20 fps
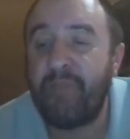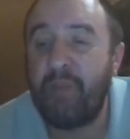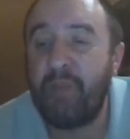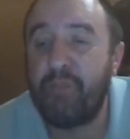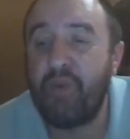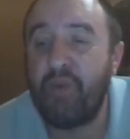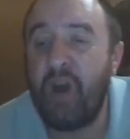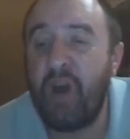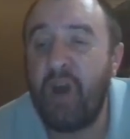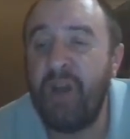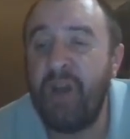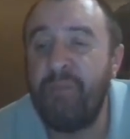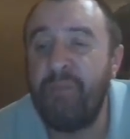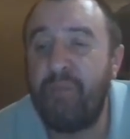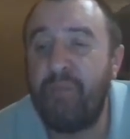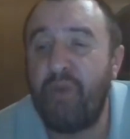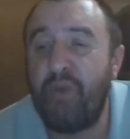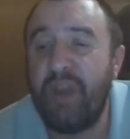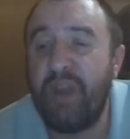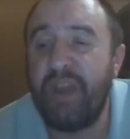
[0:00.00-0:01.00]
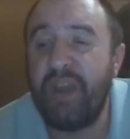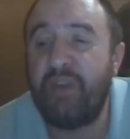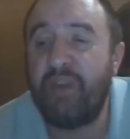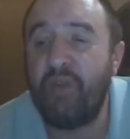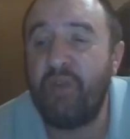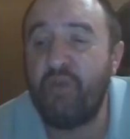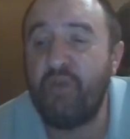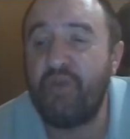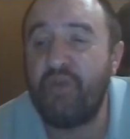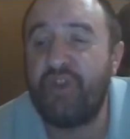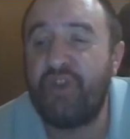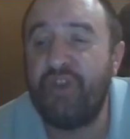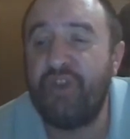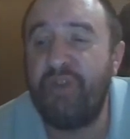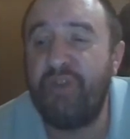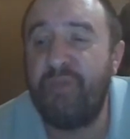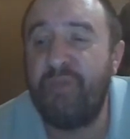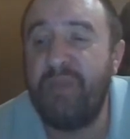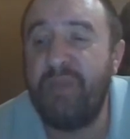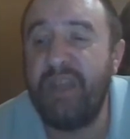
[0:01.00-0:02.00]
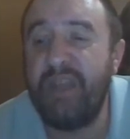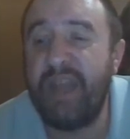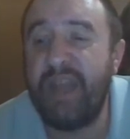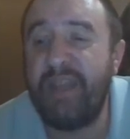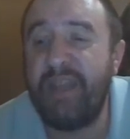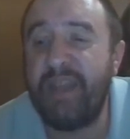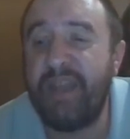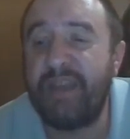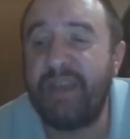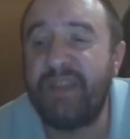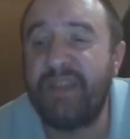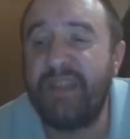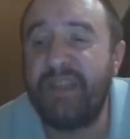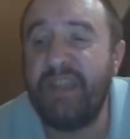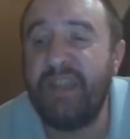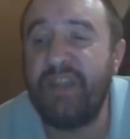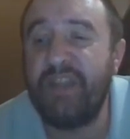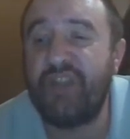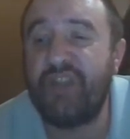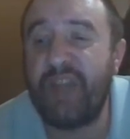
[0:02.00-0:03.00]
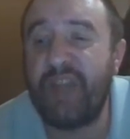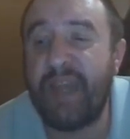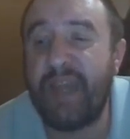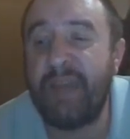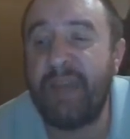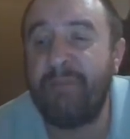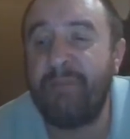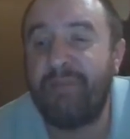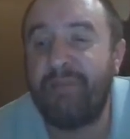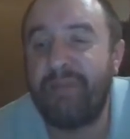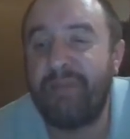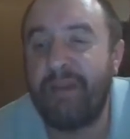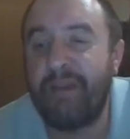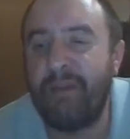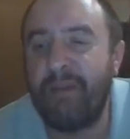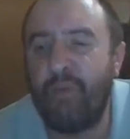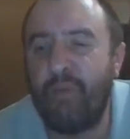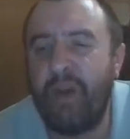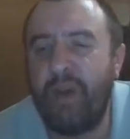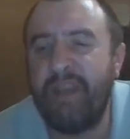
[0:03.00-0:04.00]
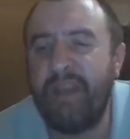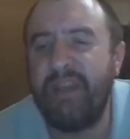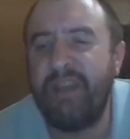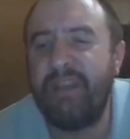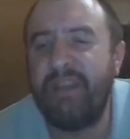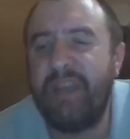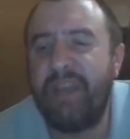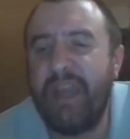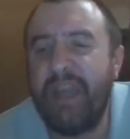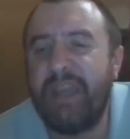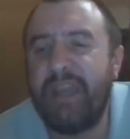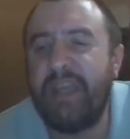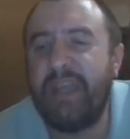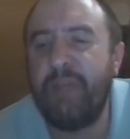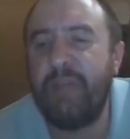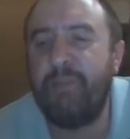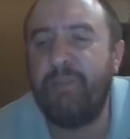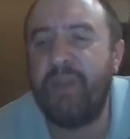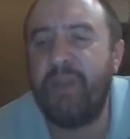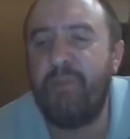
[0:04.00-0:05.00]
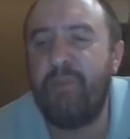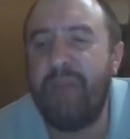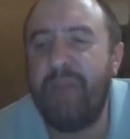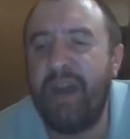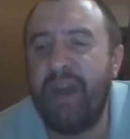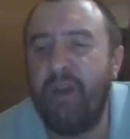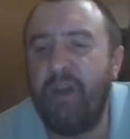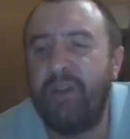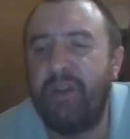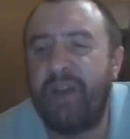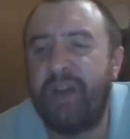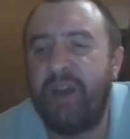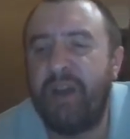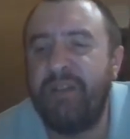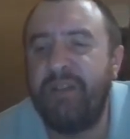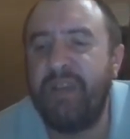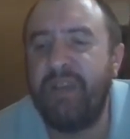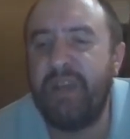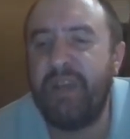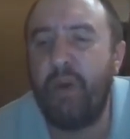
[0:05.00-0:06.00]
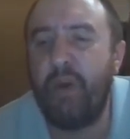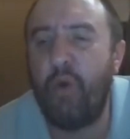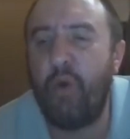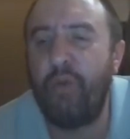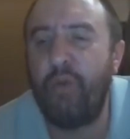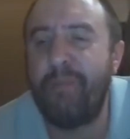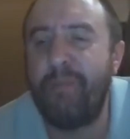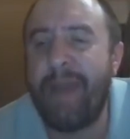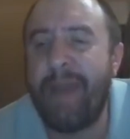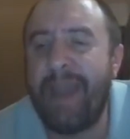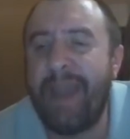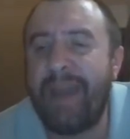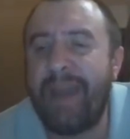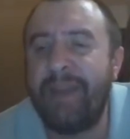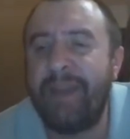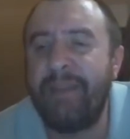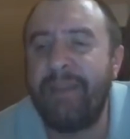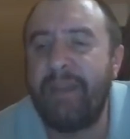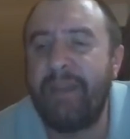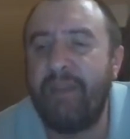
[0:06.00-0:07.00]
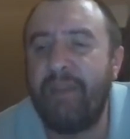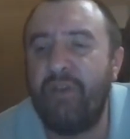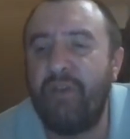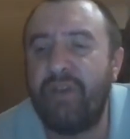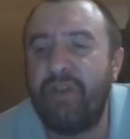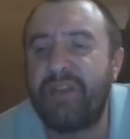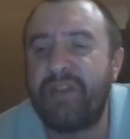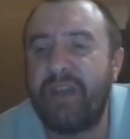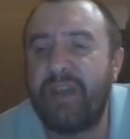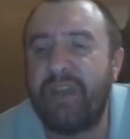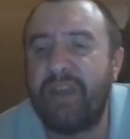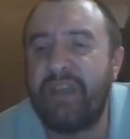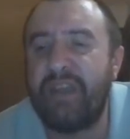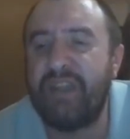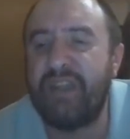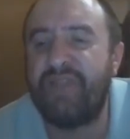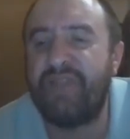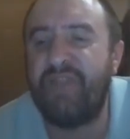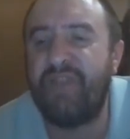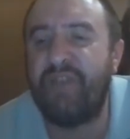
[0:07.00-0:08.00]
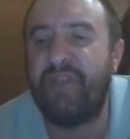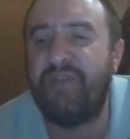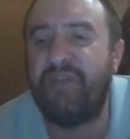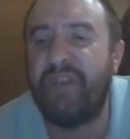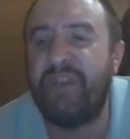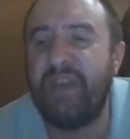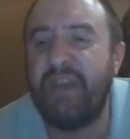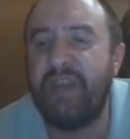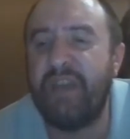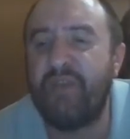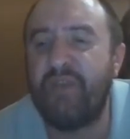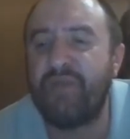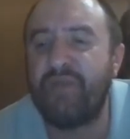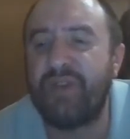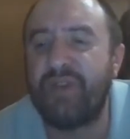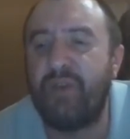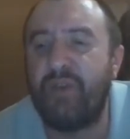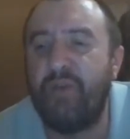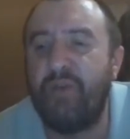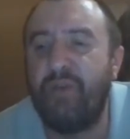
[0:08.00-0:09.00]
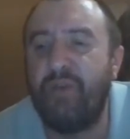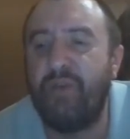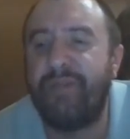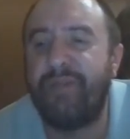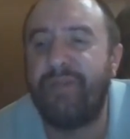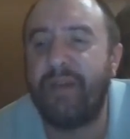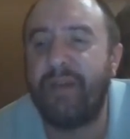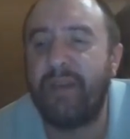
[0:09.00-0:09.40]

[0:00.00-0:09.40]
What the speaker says: Braun Breaker should be NXT champ. Why did they keep the belt on the old man? He looks like he's 50 years old.